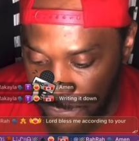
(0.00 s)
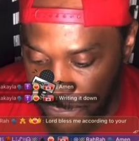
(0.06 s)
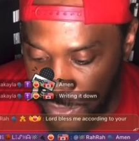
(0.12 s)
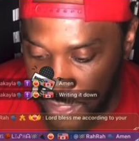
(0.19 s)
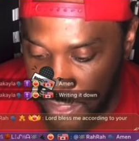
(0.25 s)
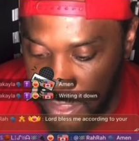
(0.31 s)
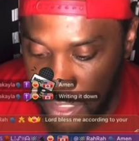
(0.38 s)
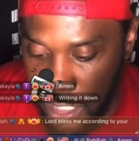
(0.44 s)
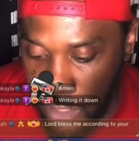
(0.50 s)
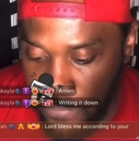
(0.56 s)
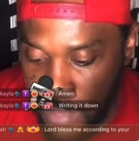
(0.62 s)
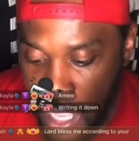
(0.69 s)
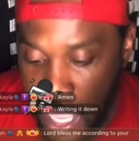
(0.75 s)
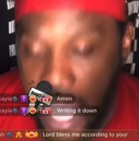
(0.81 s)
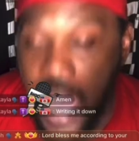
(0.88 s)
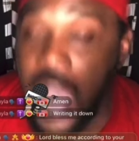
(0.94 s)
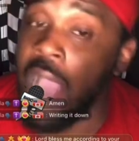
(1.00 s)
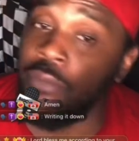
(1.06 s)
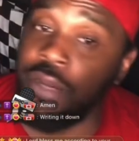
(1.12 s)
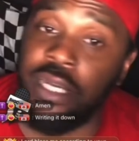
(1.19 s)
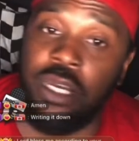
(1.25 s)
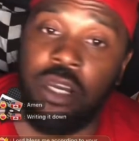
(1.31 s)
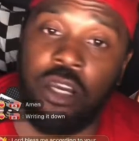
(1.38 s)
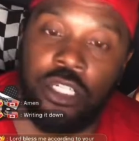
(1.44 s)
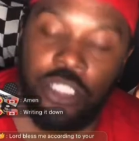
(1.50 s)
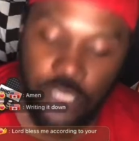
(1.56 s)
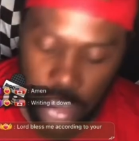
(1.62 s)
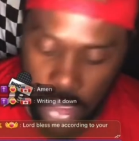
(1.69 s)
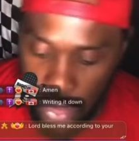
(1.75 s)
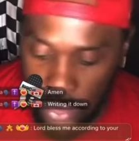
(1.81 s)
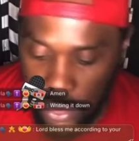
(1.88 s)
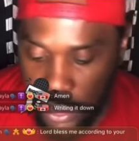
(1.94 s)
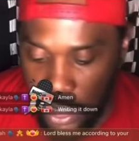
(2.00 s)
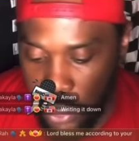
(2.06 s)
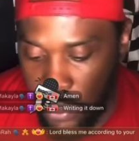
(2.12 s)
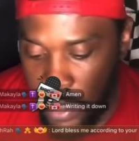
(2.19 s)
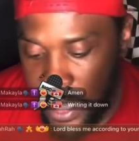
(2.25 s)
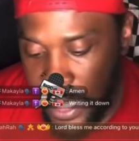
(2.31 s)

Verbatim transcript: for yourself. I would encourage you to do so